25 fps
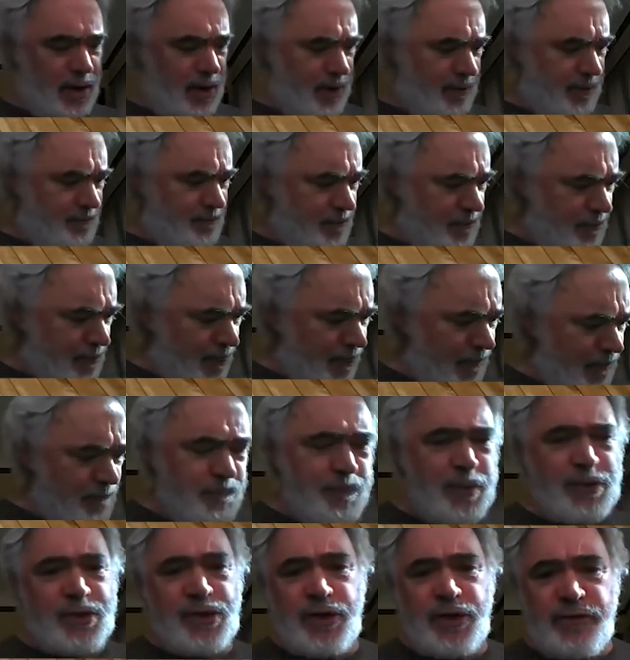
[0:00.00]
Um,
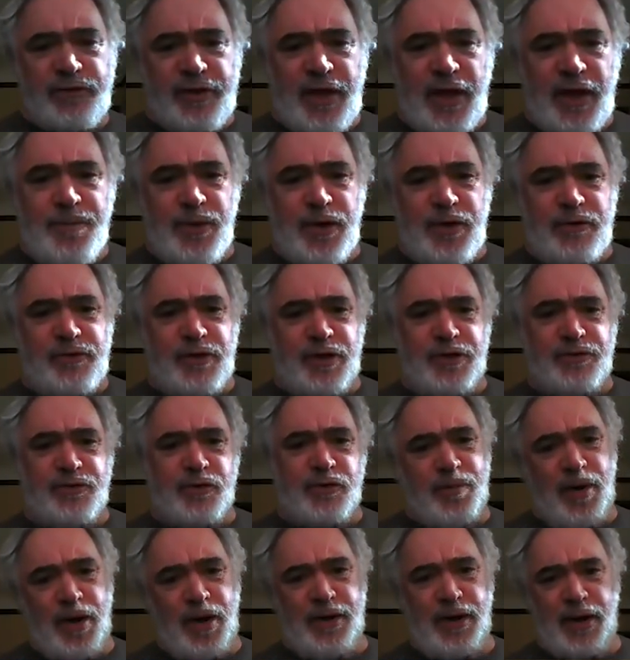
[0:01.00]
but the disclaimer is these
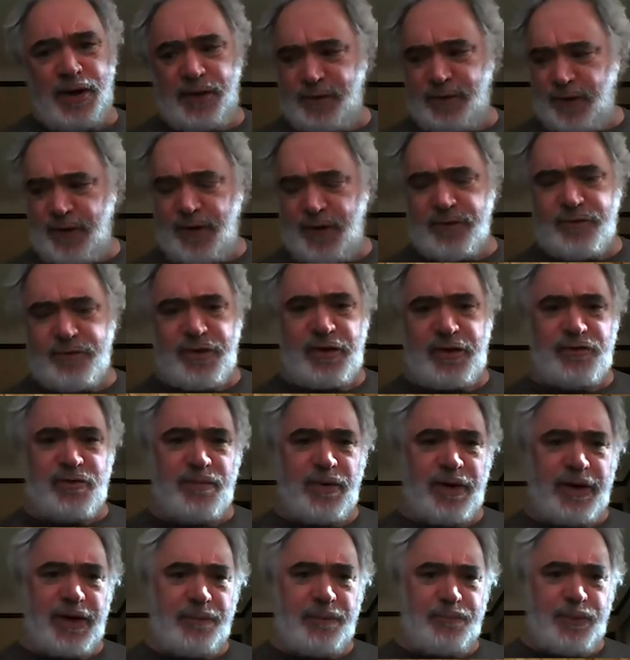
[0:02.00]
are my ideas, these
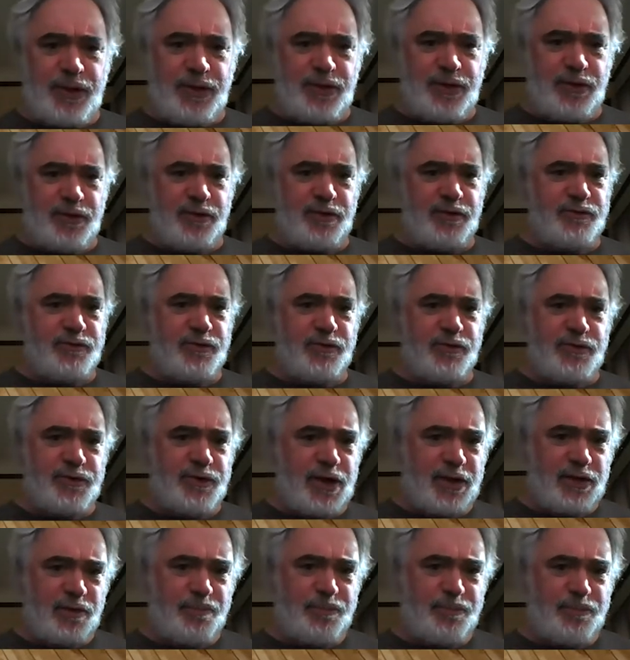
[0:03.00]
are my opinions. They're
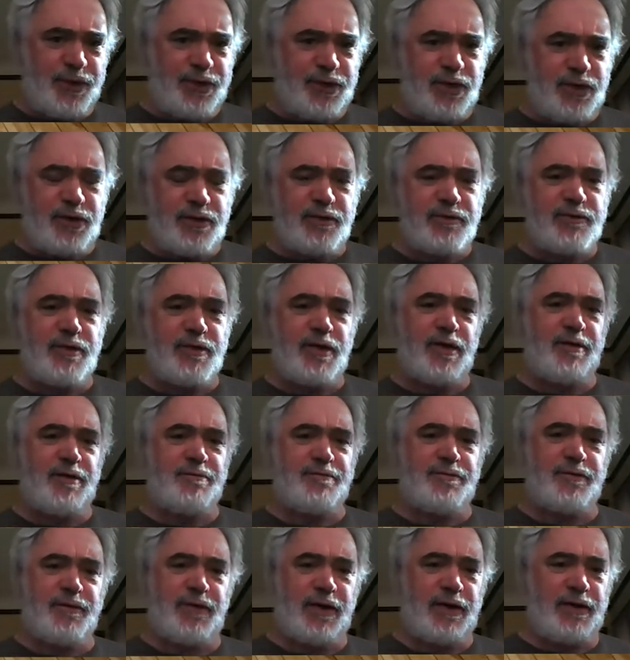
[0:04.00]
not the opinions
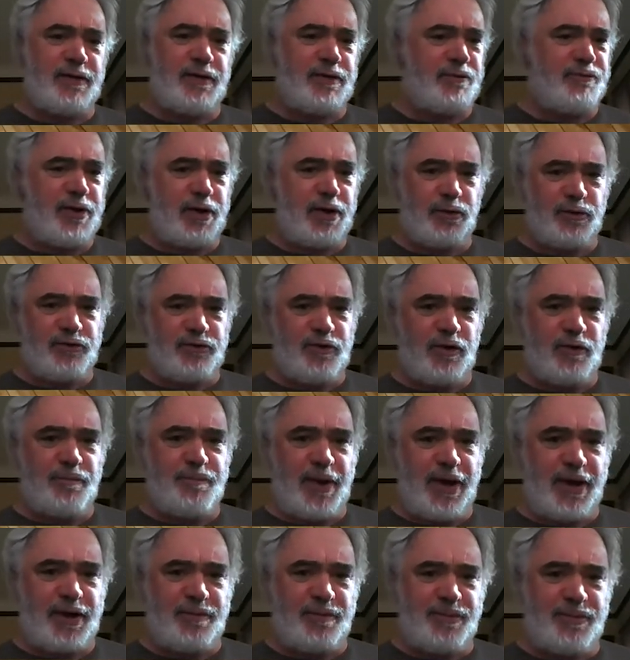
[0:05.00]
of uh, the Federal
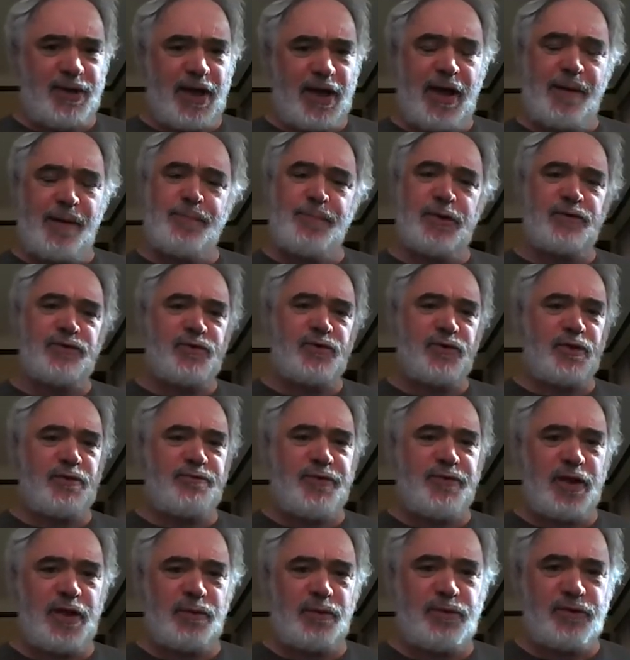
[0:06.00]
Reserve Bank of Minneapolis or the
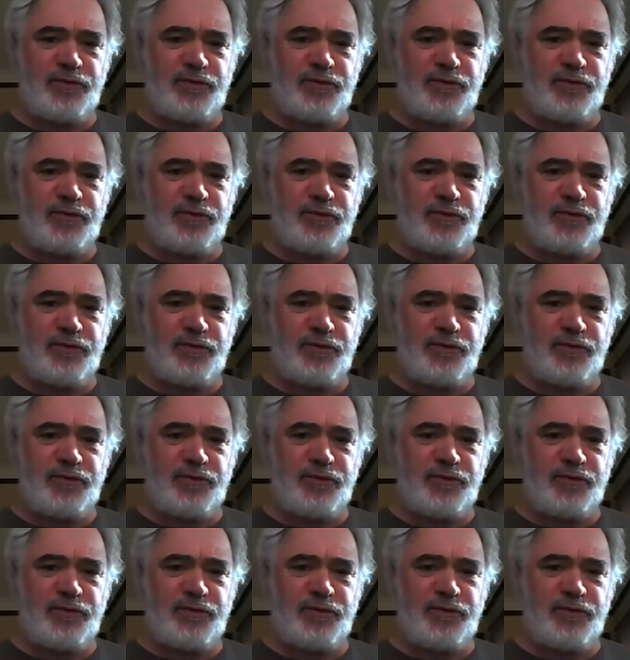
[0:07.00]
Federal